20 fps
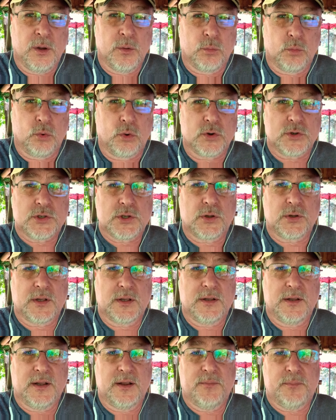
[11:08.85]
more so
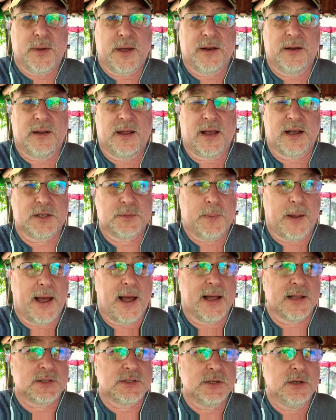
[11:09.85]
than they've been
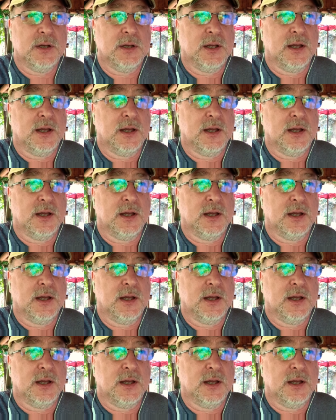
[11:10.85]
expats.